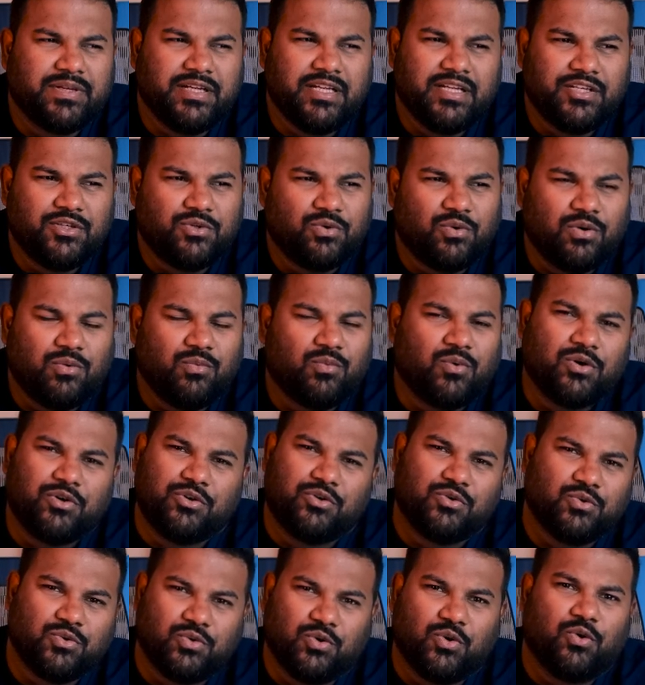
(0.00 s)
we don't
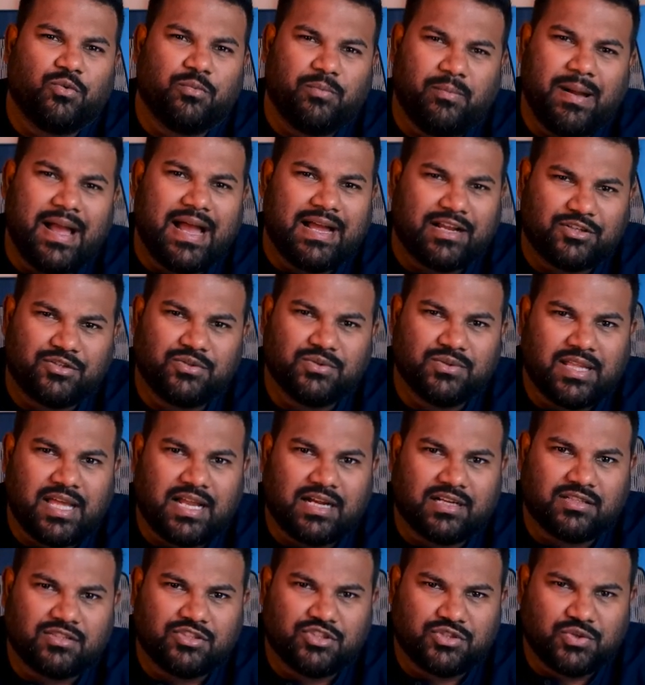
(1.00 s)
want to go back to
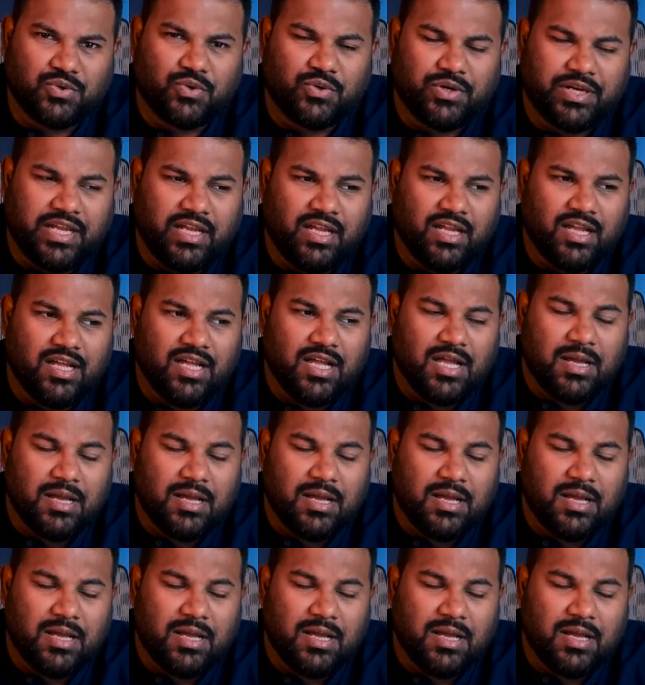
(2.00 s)
that story.